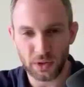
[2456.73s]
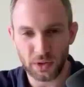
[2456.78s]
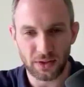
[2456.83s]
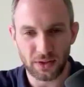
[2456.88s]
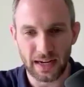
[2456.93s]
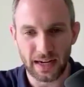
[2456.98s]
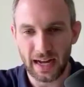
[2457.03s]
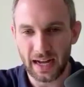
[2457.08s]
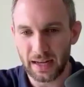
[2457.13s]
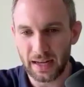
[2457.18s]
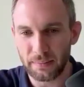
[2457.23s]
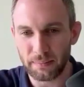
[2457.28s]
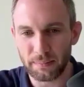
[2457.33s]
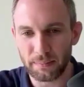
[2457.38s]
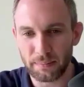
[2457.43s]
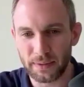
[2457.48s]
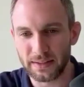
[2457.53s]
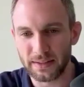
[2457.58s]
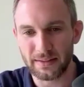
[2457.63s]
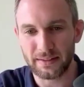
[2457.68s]
it or not,
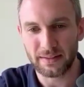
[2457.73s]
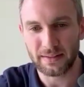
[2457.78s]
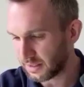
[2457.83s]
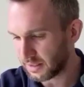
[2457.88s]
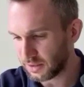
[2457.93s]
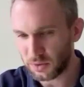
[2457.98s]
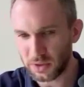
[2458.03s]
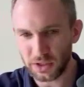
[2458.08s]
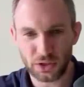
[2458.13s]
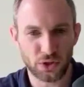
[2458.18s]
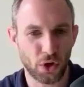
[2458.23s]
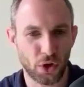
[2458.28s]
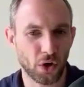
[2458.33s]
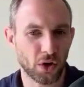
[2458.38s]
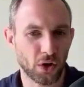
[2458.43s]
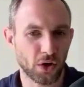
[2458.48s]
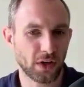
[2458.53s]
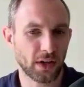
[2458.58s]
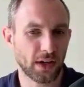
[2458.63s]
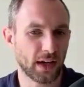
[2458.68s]
but you could
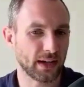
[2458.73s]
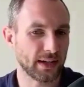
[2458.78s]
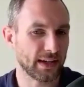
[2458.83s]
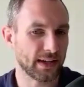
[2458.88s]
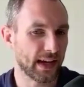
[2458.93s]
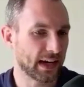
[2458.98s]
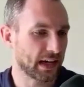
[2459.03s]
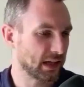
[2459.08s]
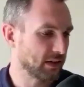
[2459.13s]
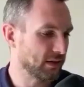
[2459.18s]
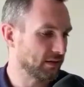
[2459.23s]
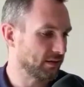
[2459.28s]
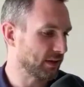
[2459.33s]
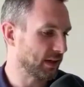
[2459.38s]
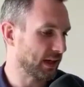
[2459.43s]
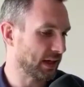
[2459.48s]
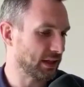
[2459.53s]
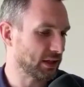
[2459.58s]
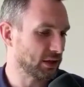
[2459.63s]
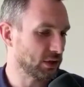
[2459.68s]
turn a negative
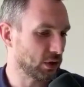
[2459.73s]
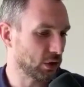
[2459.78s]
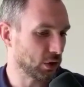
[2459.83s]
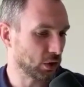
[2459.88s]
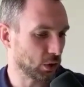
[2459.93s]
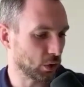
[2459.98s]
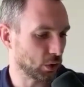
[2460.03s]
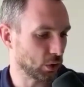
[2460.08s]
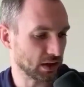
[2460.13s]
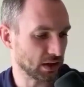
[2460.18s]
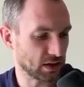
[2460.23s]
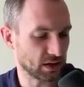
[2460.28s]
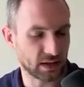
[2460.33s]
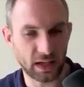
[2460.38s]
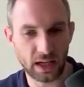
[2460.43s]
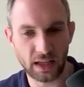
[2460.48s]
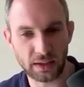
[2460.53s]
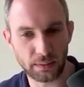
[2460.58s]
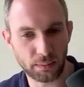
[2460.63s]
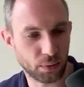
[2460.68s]
into a
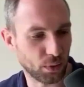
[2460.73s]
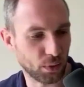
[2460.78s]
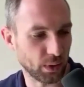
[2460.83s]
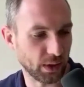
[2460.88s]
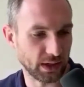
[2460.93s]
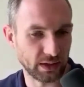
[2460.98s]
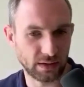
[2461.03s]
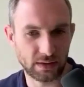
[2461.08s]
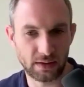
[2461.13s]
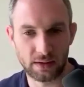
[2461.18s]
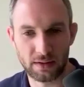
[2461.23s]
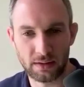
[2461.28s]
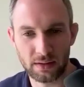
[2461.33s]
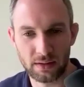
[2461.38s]
selling point.